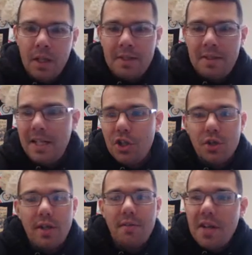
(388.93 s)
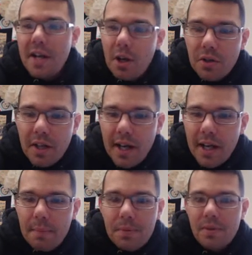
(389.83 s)
Teachers have
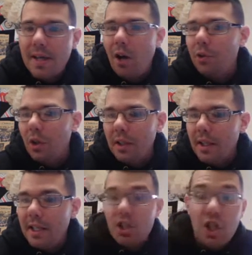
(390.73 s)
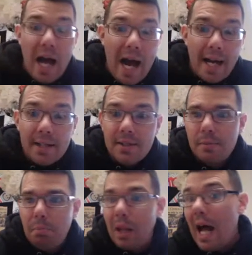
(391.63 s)
stereotypes, elderly,
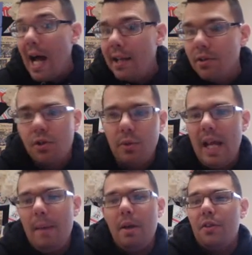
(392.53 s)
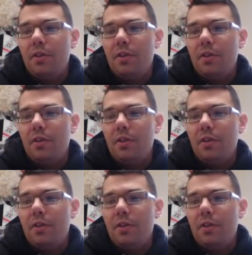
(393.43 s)
jocks, blondes, you name it, they're